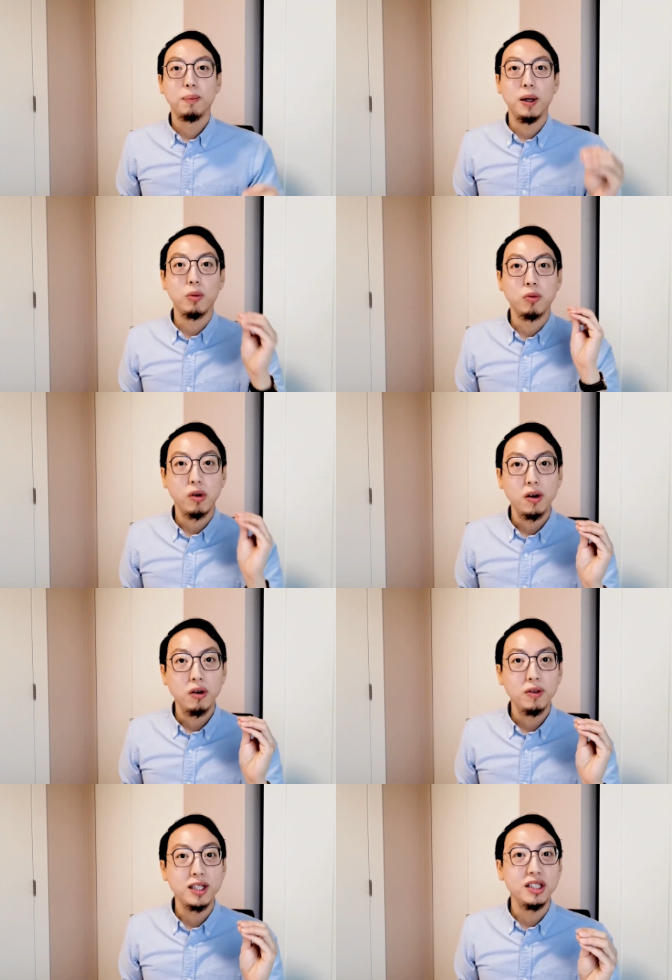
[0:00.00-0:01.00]
but
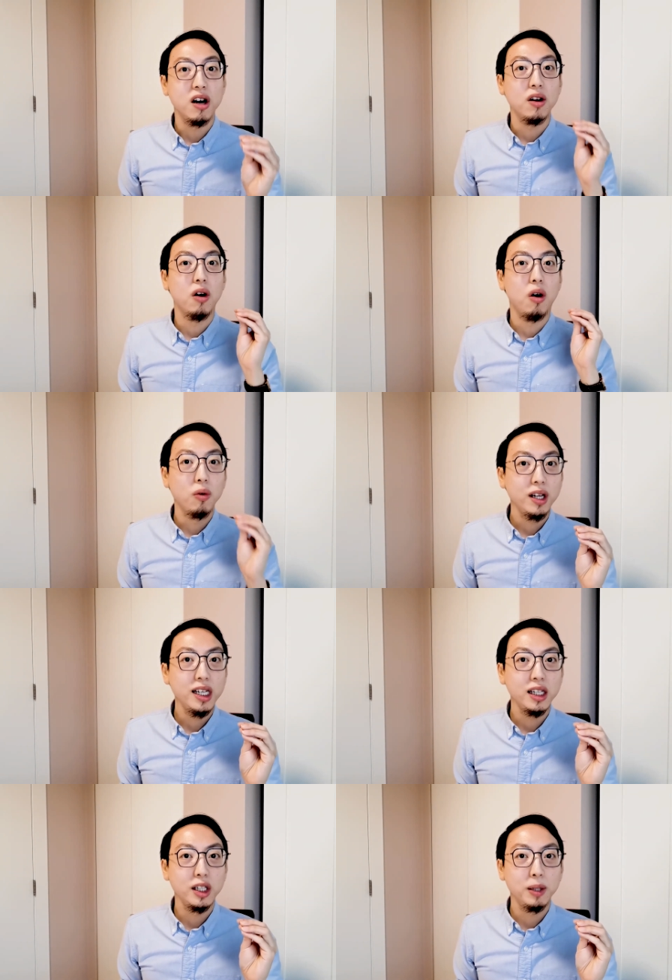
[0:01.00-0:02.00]
Ronald is not
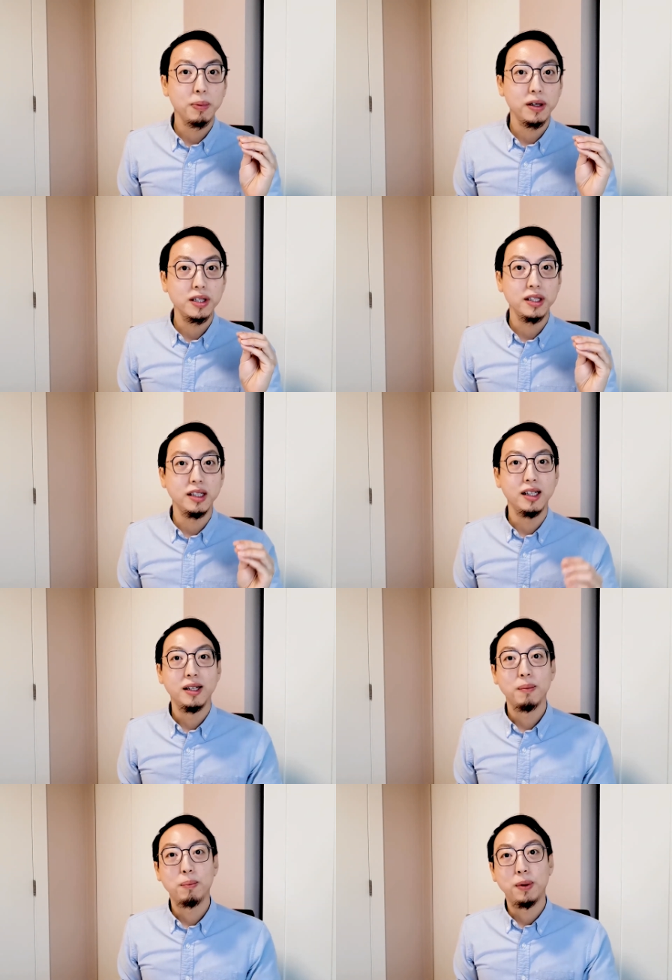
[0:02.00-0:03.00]
only a good person,
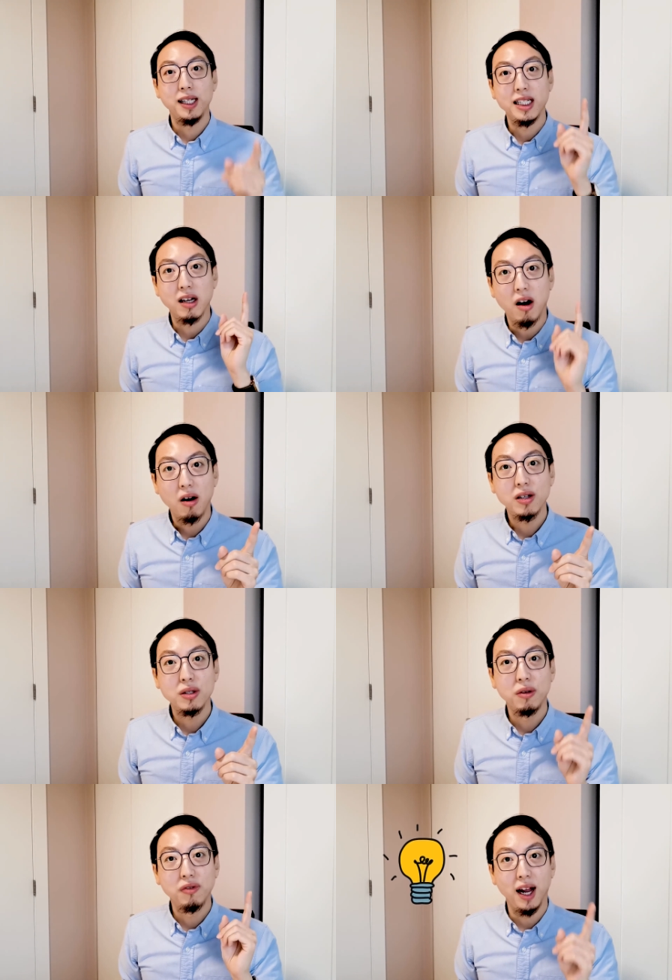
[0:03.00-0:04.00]
but he's
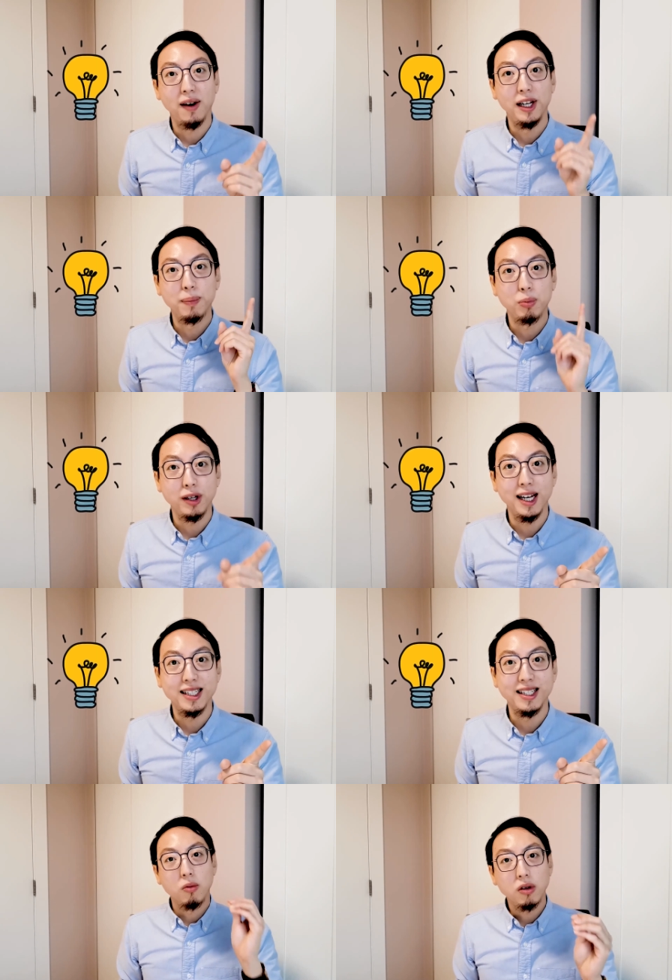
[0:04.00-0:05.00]
also very
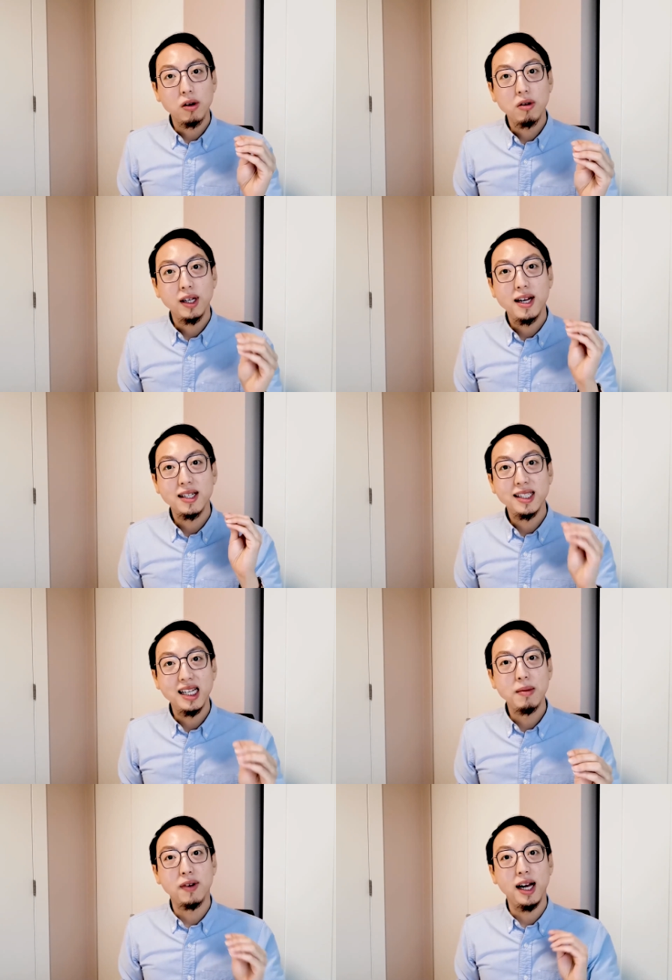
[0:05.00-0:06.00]
bright. Ronald and a
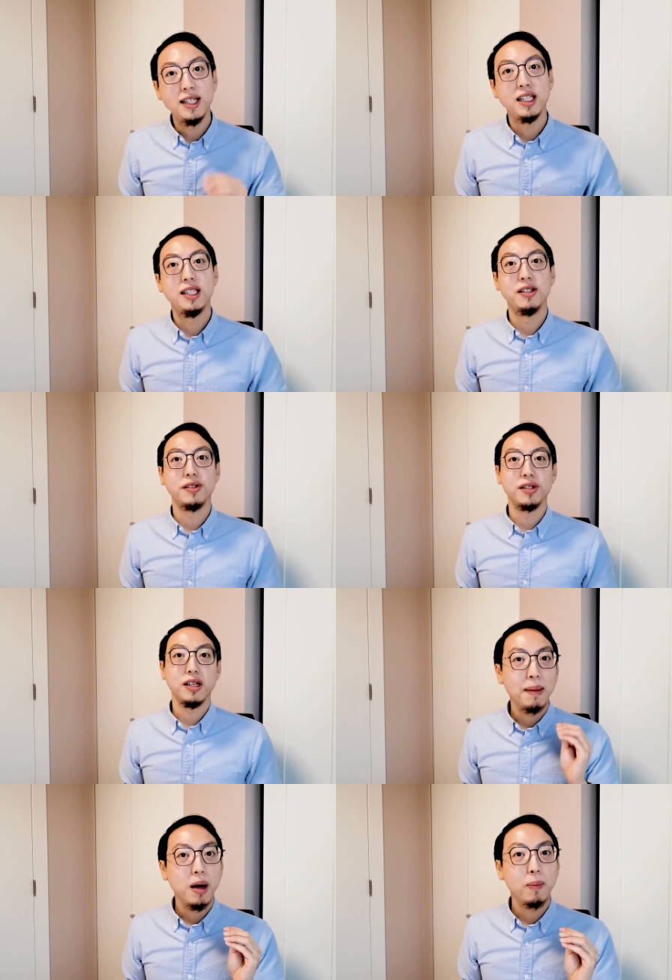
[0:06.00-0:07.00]
team of engineers
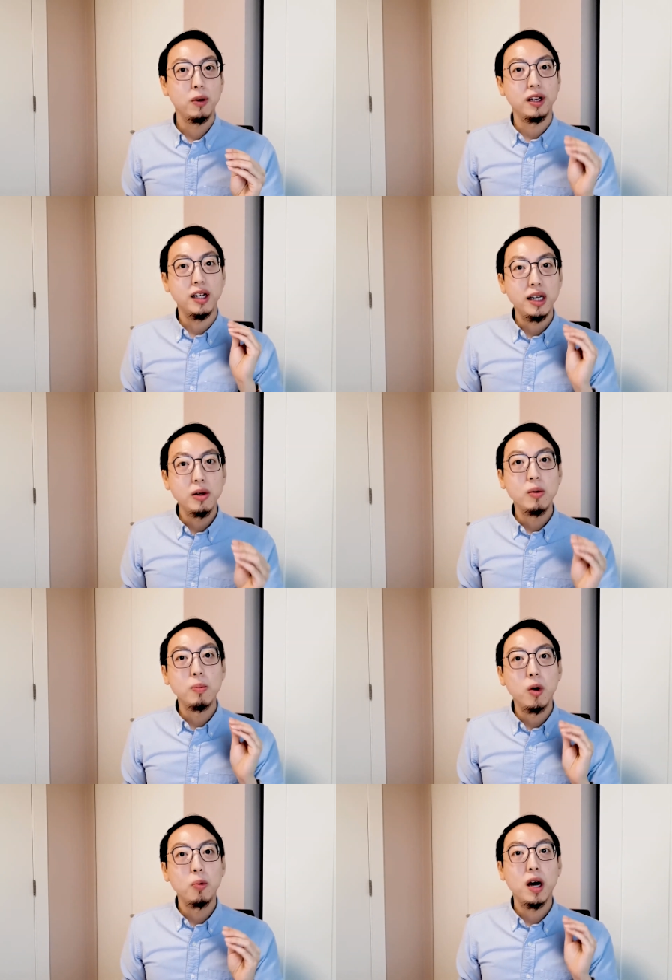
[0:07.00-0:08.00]
came up with a new
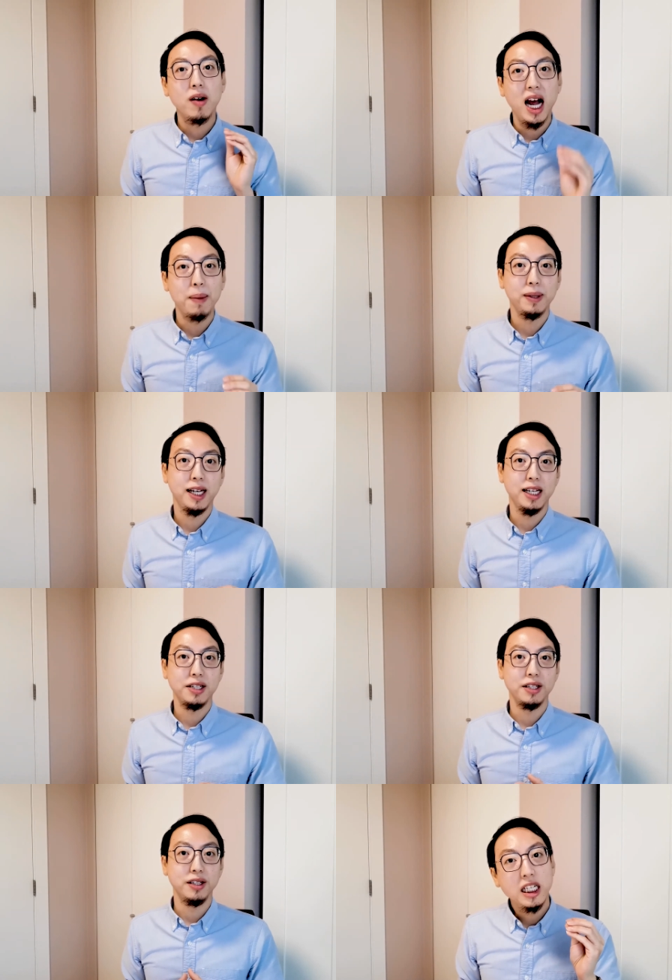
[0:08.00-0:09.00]
mobile
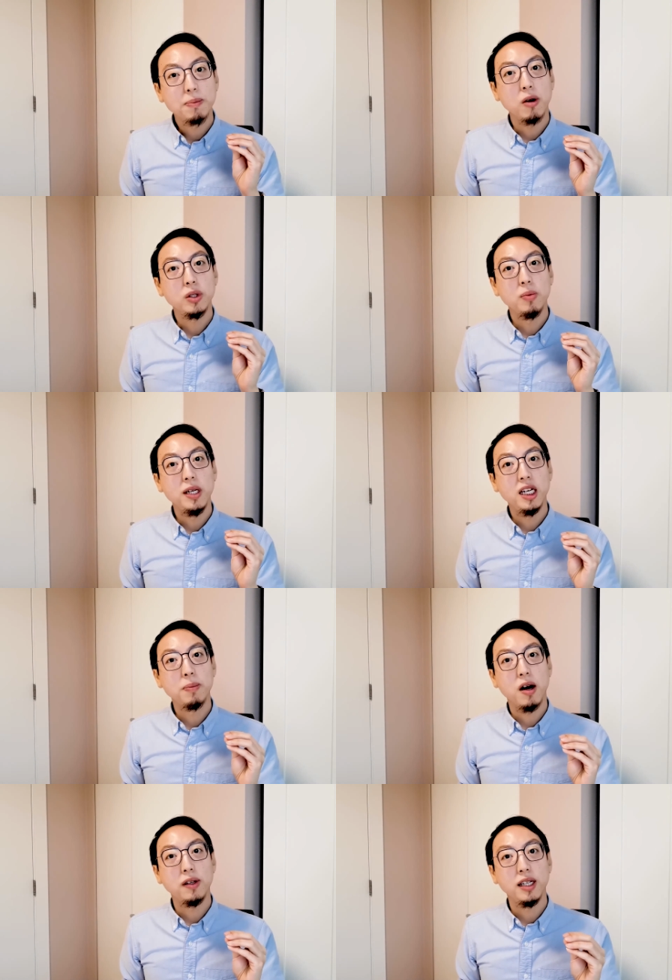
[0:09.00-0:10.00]
application. He spoke to me
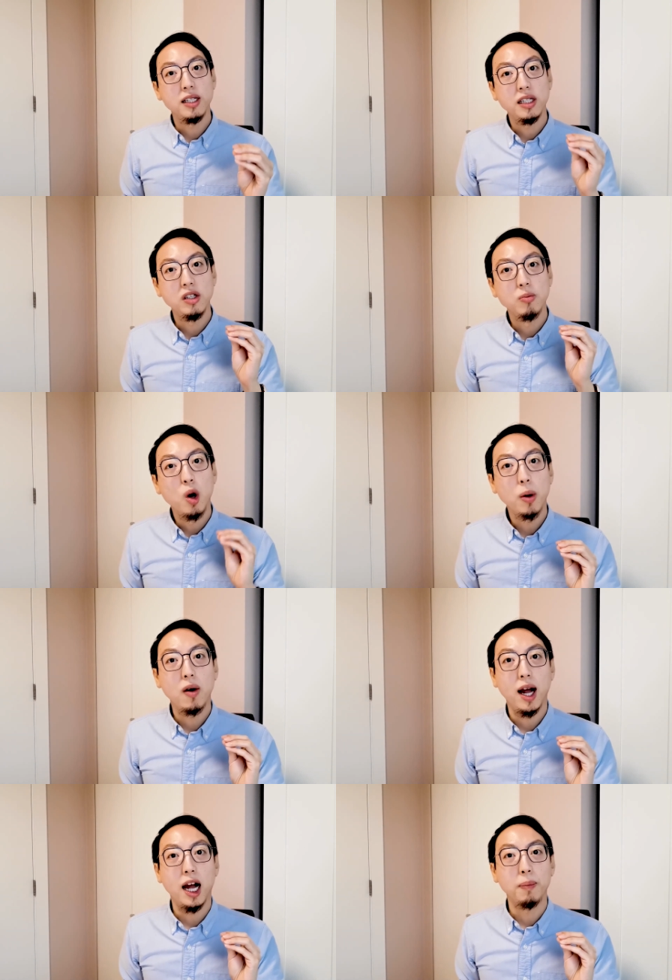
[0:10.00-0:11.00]
about his new
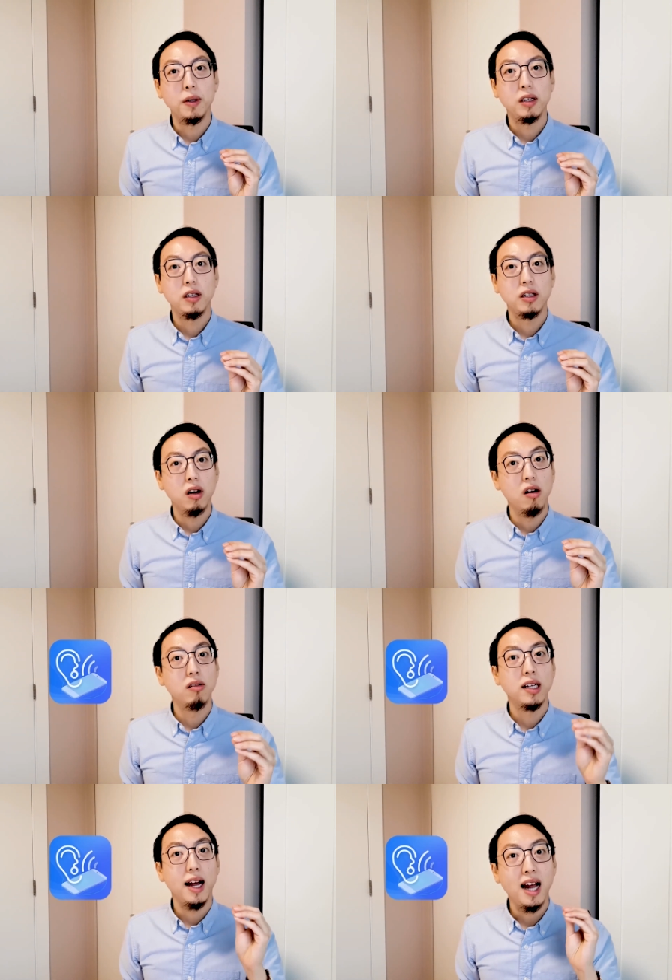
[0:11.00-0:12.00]
mobile app
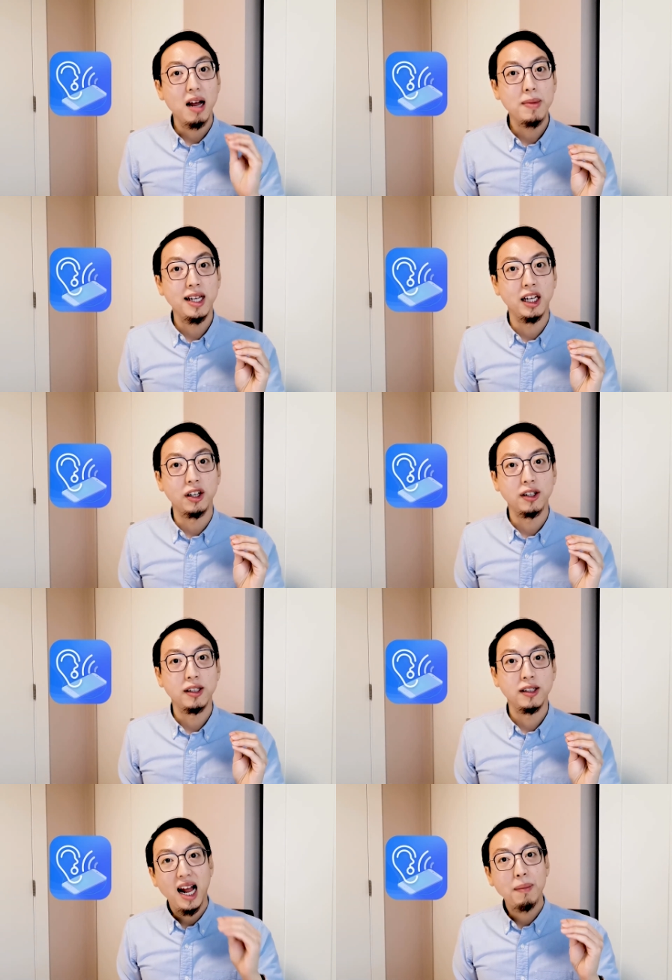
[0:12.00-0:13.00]
called AmiHear.
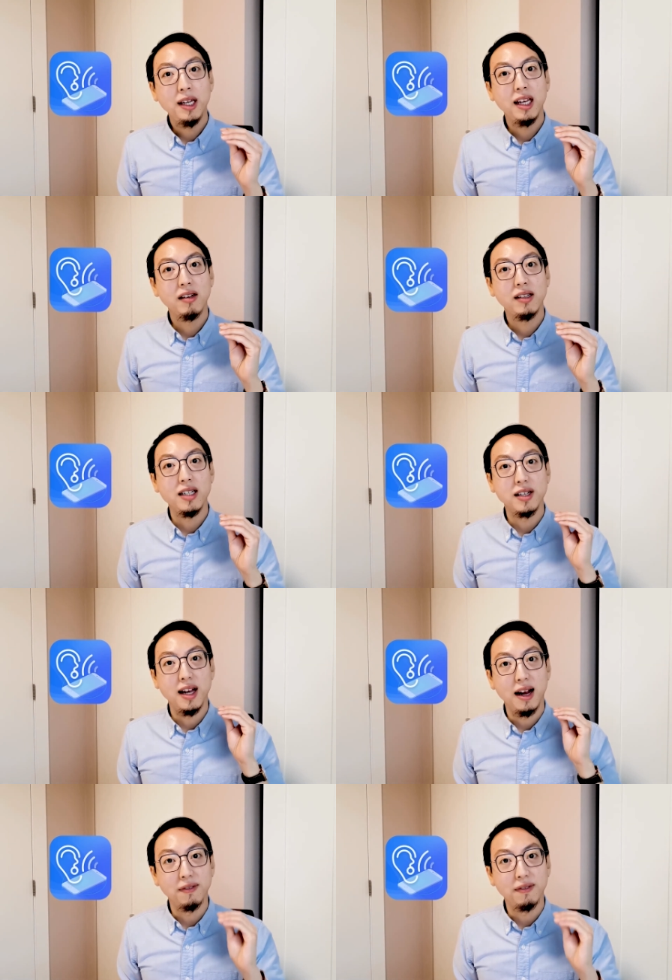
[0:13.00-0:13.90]
AmiHear is an